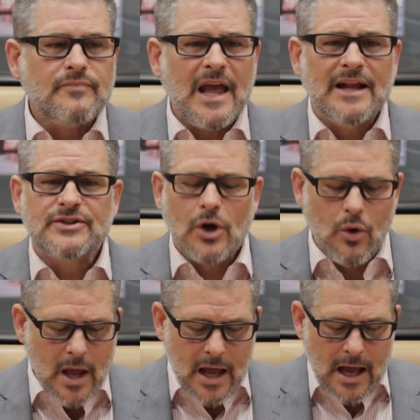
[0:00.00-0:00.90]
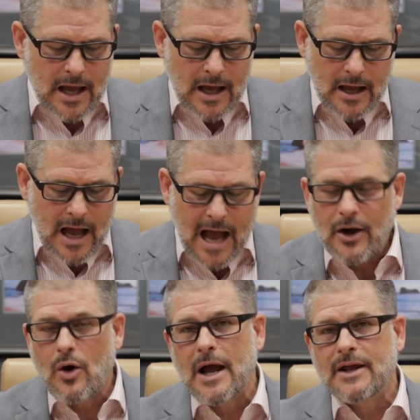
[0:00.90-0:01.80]
And so I
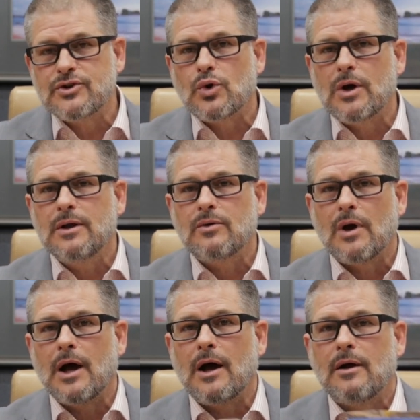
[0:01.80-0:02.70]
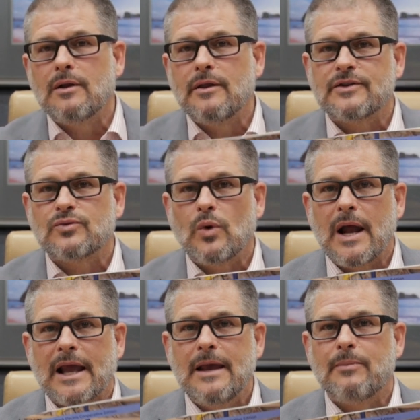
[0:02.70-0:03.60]
know I enjoy this
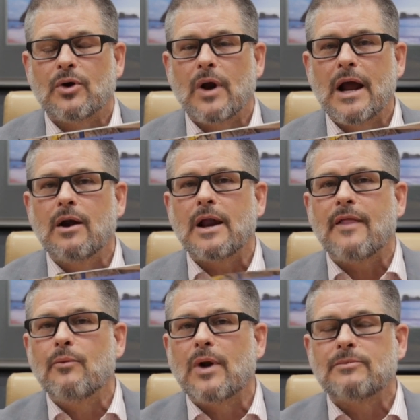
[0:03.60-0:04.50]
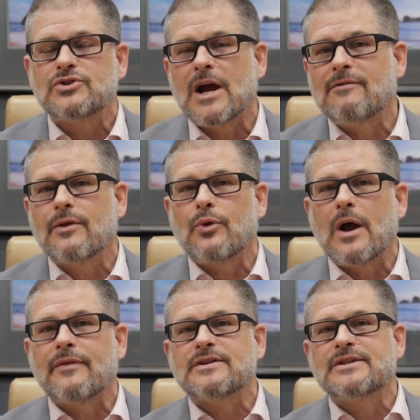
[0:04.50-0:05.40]
one. I keep it around, and then when I'm traveling
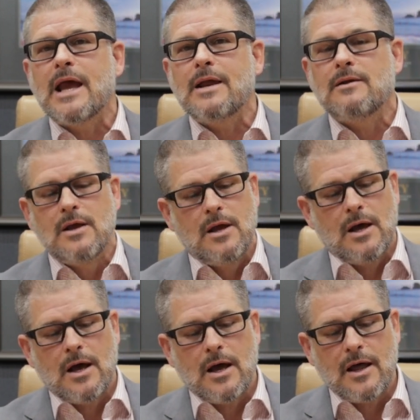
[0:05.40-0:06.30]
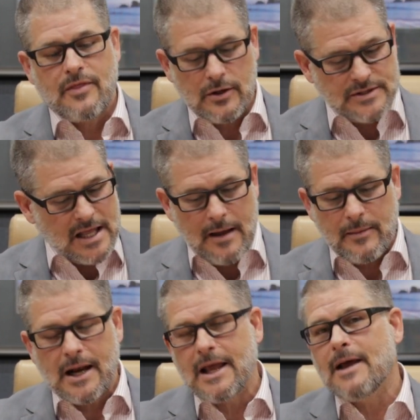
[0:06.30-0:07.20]
throughout the state, it looks like I'm
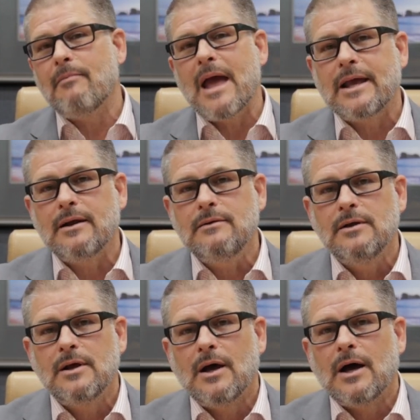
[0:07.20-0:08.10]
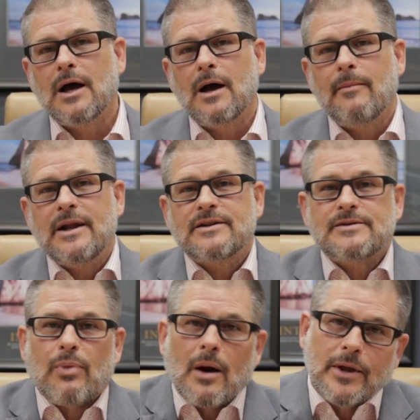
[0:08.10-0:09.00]
going to hit Macon and hit
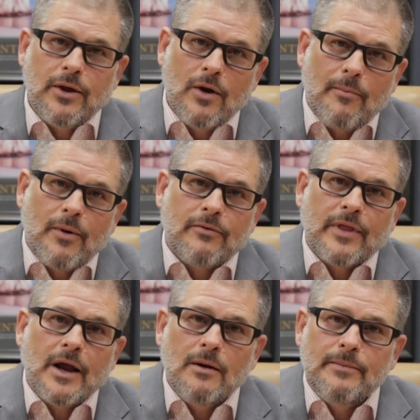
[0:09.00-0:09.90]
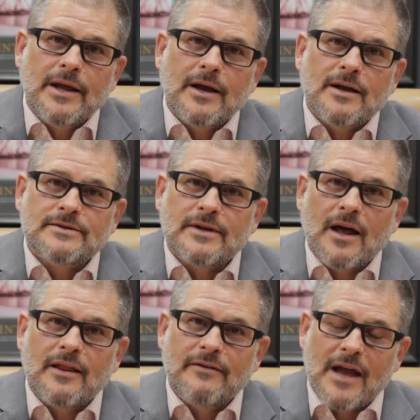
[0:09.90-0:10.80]
some barbecue up over there because
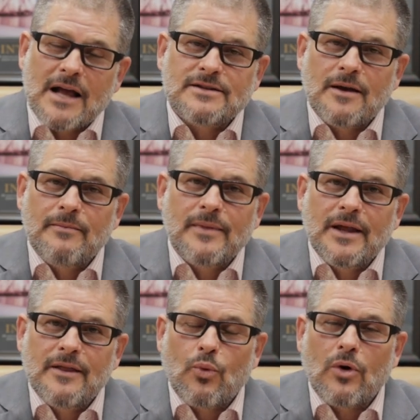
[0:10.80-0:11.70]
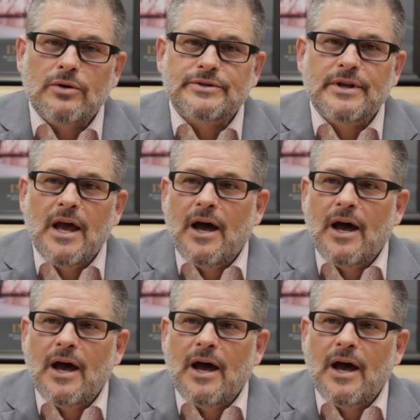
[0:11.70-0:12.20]
they've got some in the works.